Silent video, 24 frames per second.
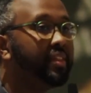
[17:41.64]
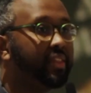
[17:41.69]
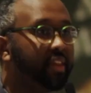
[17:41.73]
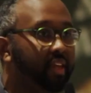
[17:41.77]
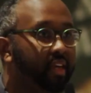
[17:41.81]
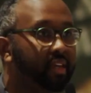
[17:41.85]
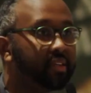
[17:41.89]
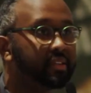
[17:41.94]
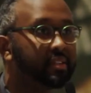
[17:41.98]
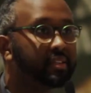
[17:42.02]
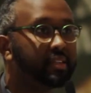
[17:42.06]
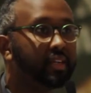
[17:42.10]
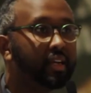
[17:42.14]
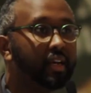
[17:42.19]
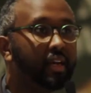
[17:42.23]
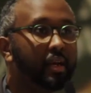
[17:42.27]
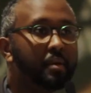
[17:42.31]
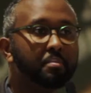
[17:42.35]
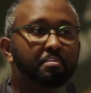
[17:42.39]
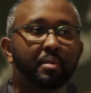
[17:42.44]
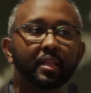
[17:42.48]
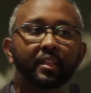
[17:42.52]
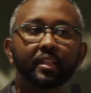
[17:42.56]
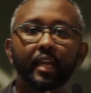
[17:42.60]
in things,
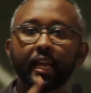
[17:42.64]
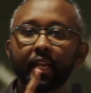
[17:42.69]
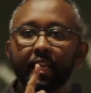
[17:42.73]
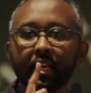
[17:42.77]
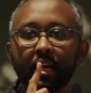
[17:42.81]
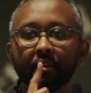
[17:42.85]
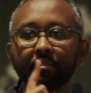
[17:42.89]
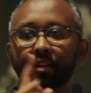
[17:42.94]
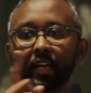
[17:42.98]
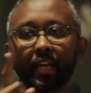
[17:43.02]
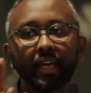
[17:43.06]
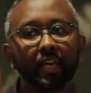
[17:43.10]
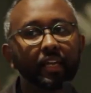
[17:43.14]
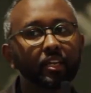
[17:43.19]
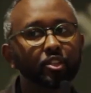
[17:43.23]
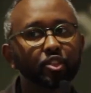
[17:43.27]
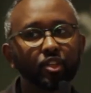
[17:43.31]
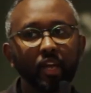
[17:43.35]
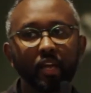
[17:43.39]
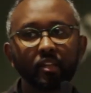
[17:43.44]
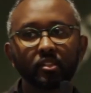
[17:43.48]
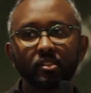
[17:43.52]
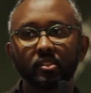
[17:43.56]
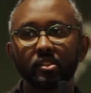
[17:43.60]
but they never get a
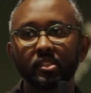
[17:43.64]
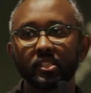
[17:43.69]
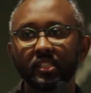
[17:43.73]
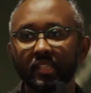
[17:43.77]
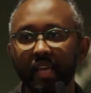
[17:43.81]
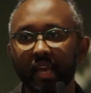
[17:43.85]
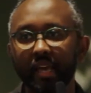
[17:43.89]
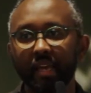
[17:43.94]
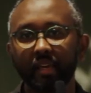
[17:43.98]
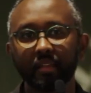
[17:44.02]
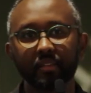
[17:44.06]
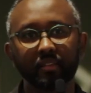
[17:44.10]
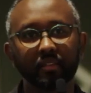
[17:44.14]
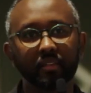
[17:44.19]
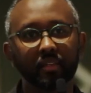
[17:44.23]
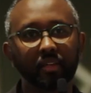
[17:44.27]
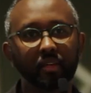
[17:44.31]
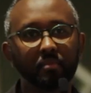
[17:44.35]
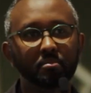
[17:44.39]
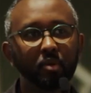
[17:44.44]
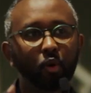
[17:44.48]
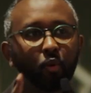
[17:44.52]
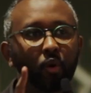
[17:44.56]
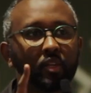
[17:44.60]
chance to say it.
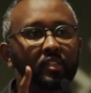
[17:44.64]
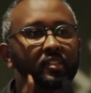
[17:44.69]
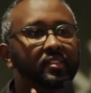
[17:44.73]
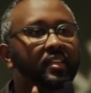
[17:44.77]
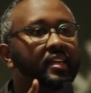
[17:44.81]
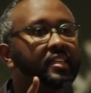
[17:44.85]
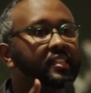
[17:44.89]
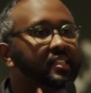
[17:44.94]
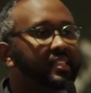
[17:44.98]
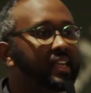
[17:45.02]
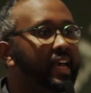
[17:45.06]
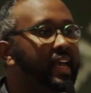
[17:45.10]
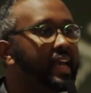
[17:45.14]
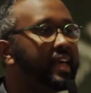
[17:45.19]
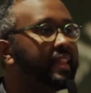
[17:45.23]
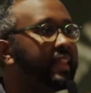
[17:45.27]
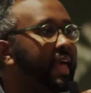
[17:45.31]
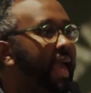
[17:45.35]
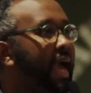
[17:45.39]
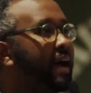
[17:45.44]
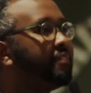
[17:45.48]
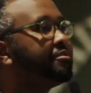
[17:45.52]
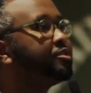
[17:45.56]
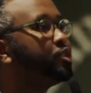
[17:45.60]
But once they say it,
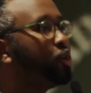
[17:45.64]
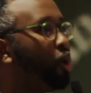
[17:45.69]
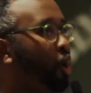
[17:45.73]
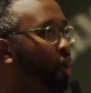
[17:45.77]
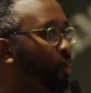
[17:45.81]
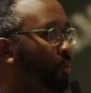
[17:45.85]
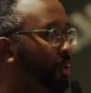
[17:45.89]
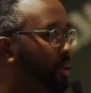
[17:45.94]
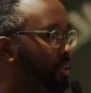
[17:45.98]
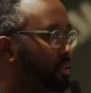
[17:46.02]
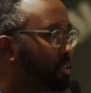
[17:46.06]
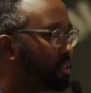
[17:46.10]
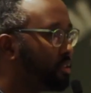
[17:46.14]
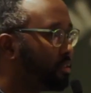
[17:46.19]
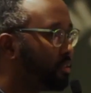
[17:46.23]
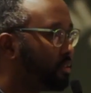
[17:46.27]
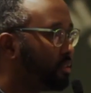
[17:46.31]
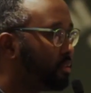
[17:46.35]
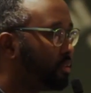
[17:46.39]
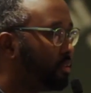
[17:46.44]
they have to own it.